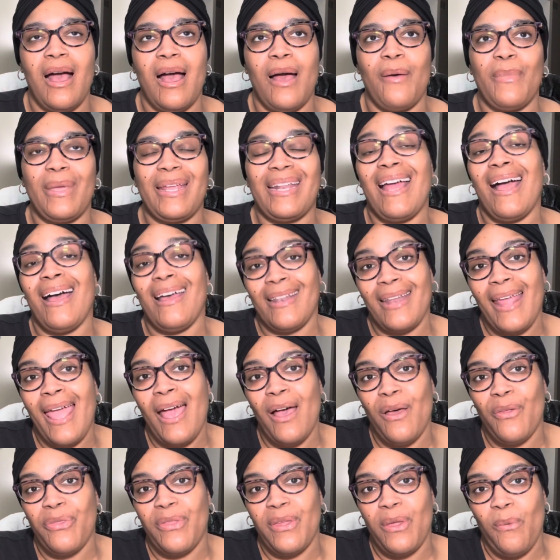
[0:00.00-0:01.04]
in
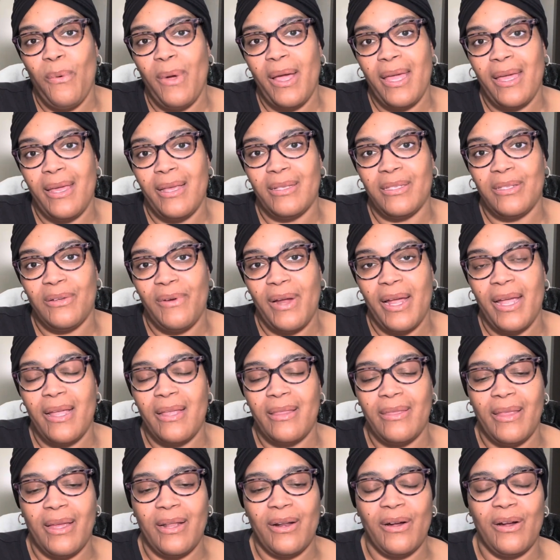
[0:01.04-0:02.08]
unhealthy ways,
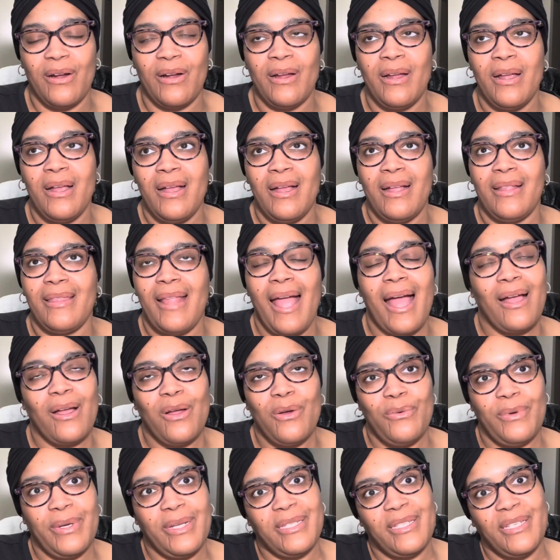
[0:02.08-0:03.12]
right? That are not
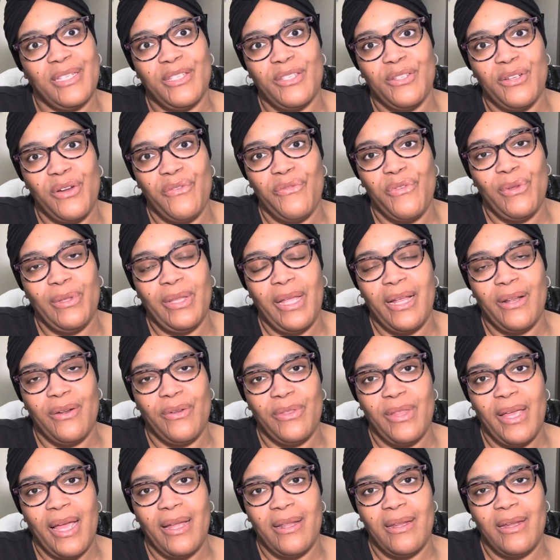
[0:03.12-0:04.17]
going to serve you later,
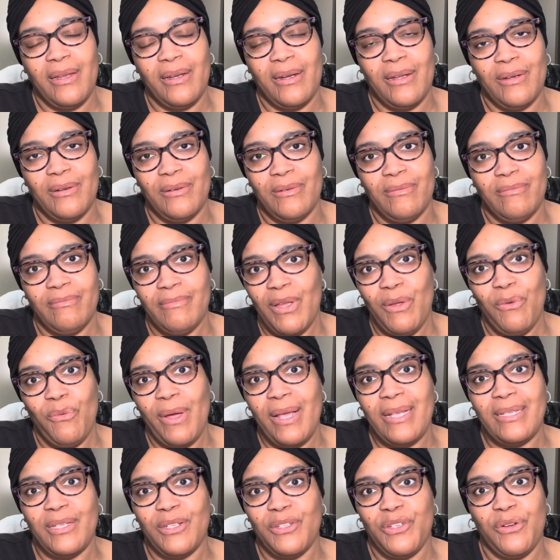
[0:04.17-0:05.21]
that, in
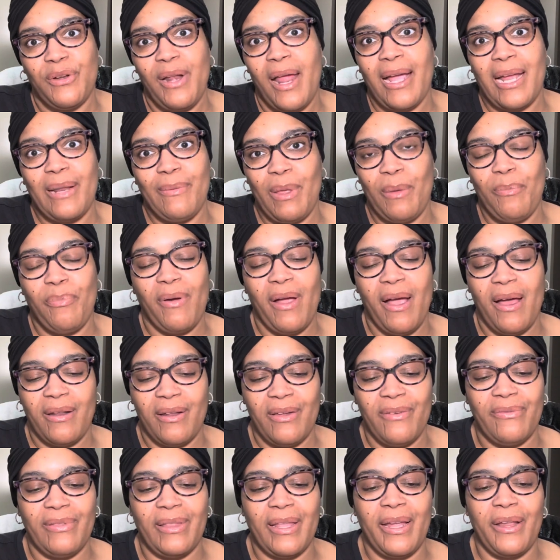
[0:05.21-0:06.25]
ways that you're not going to be proud
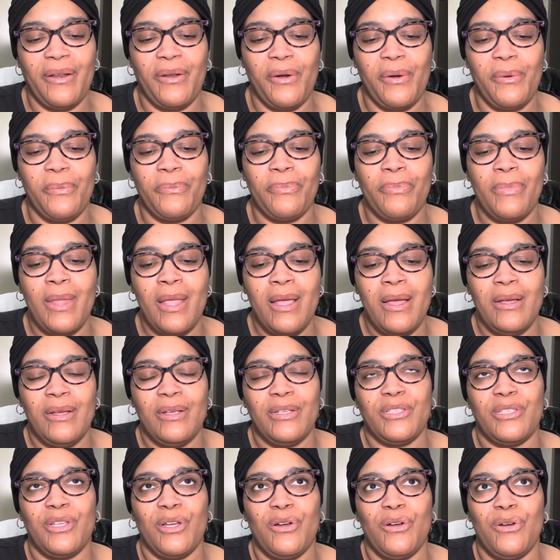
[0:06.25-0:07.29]
of later.
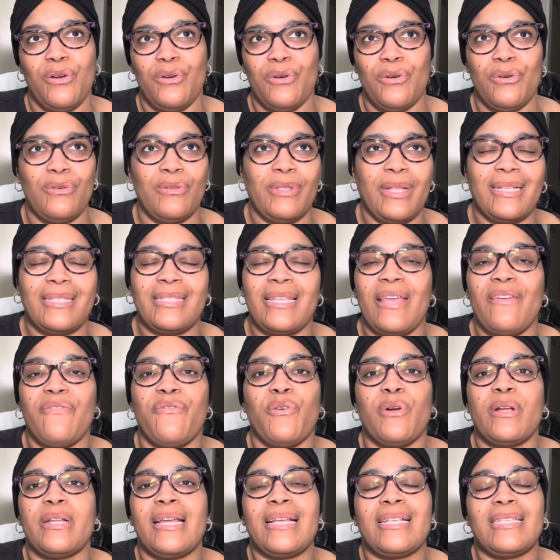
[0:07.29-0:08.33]
So let's say,
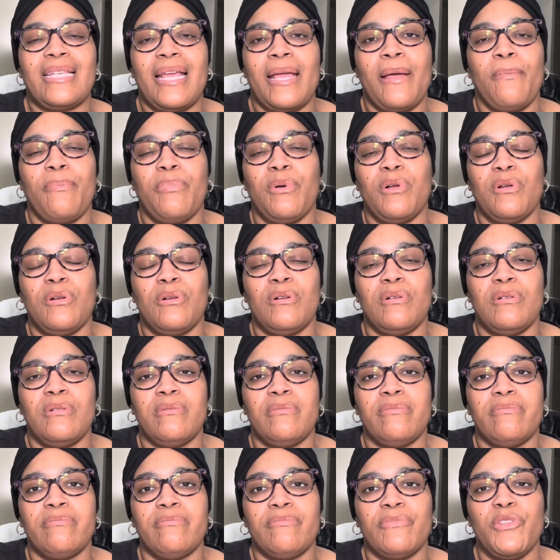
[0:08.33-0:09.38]
for an
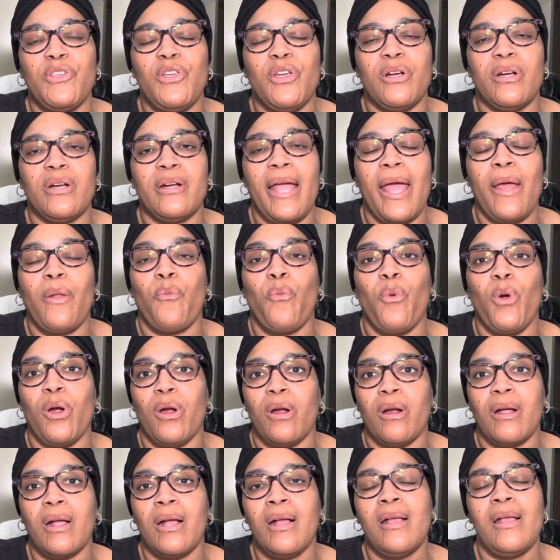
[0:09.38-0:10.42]
example, you're at
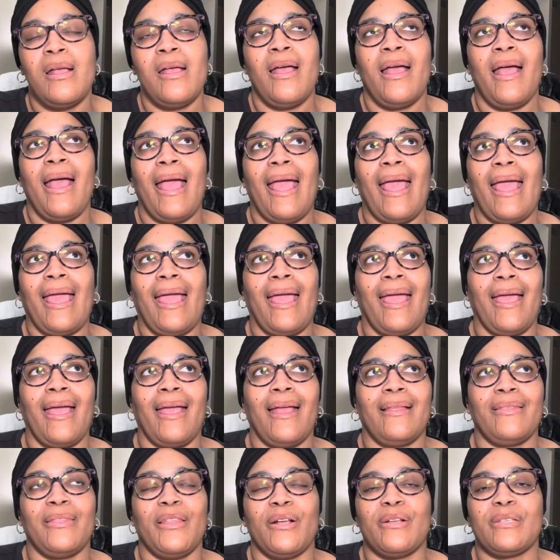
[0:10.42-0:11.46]
work
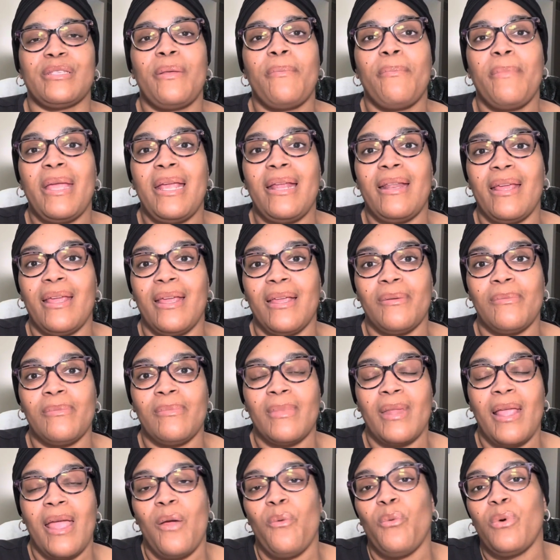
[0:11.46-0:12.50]
and there's a meeting
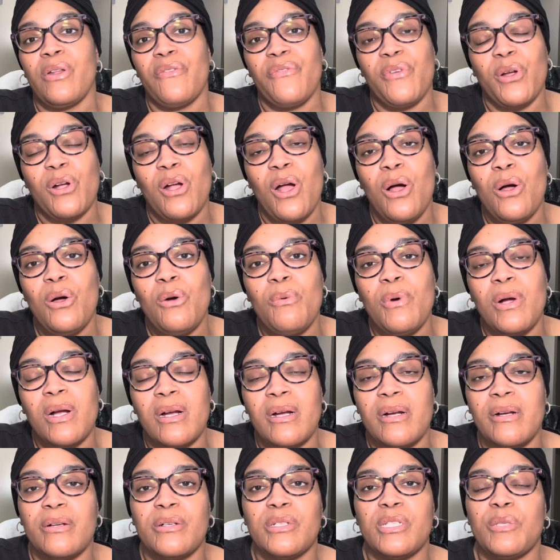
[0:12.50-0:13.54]
and one of your
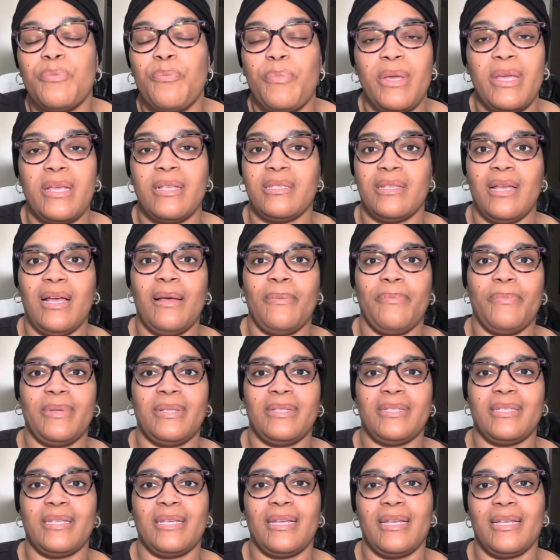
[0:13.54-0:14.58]
coworkers speaks up and
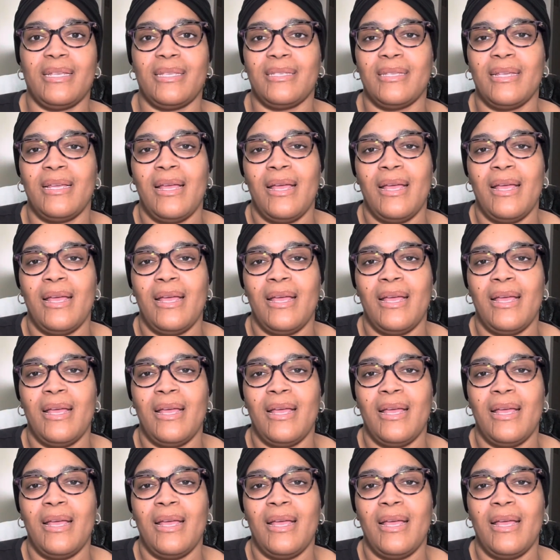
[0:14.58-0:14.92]
says,